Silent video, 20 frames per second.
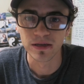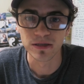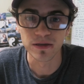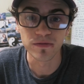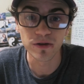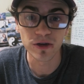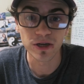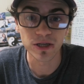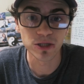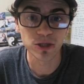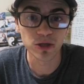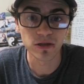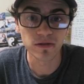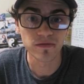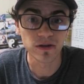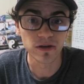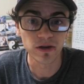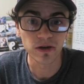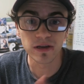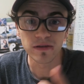So if you guys enjoyed
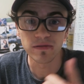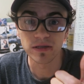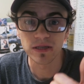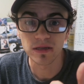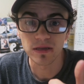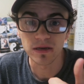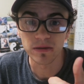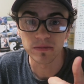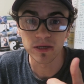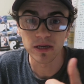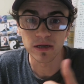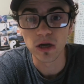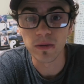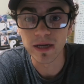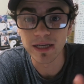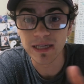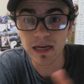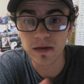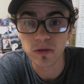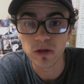the video, give us a thumbs up.
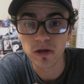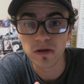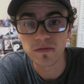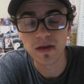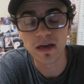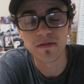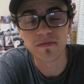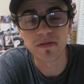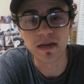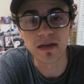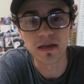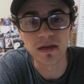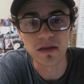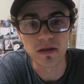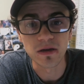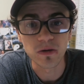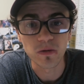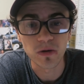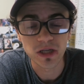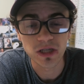Comment down below if you have any
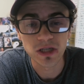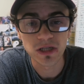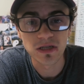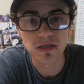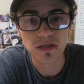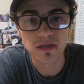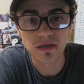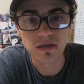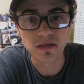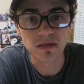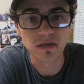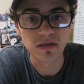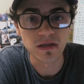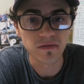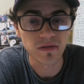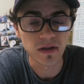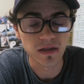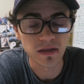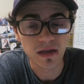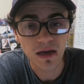other questions and
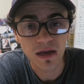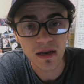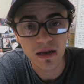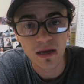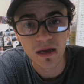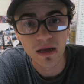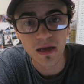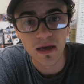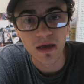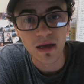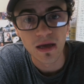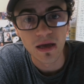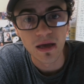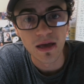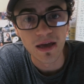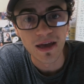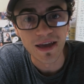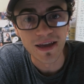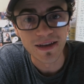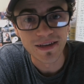stuff like that.
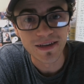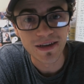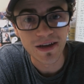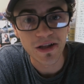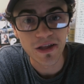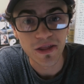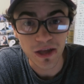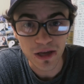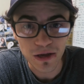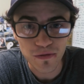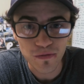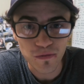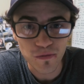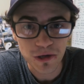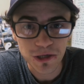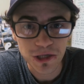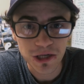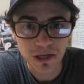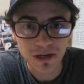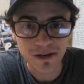And thank you
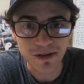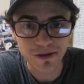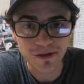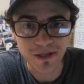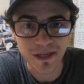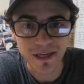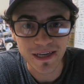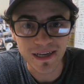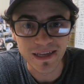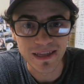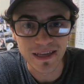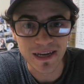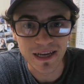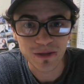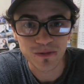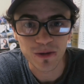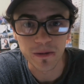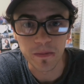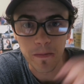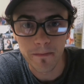for watching, and I'll see you in the
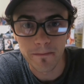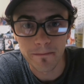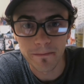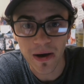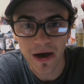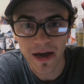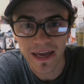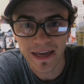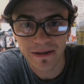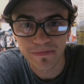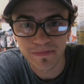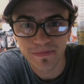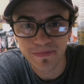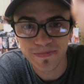next one. Bye.